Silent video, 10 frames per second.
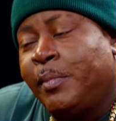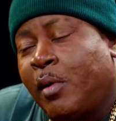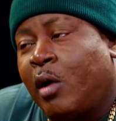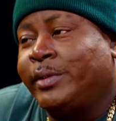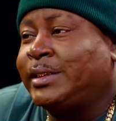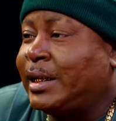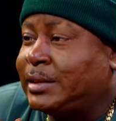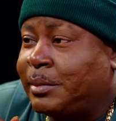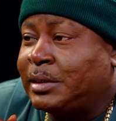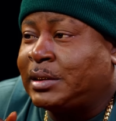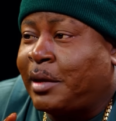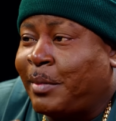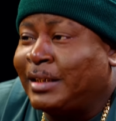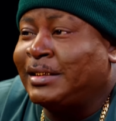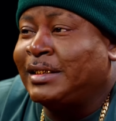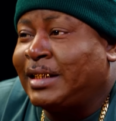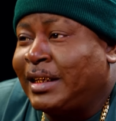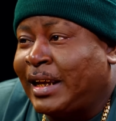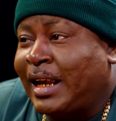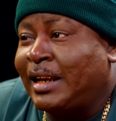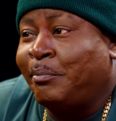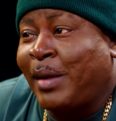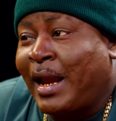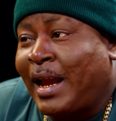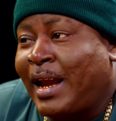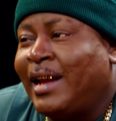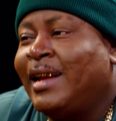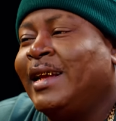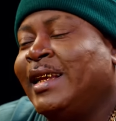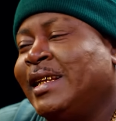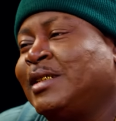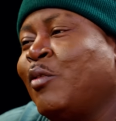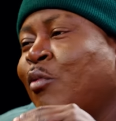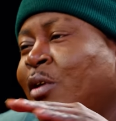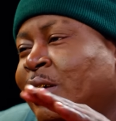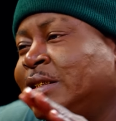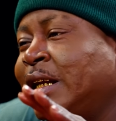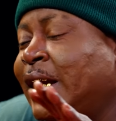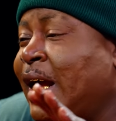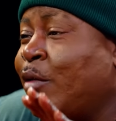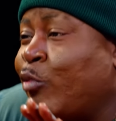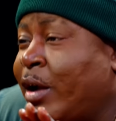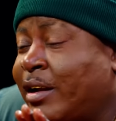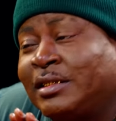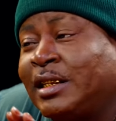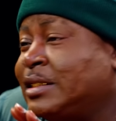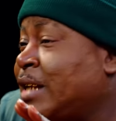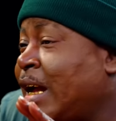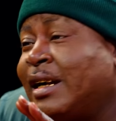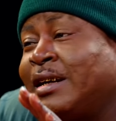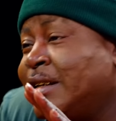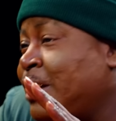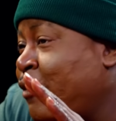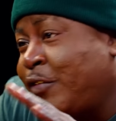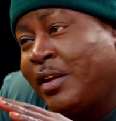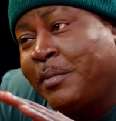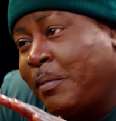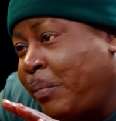people always got something to say about DJ Khaled bad. It's the ones that got records that's not good enough for him to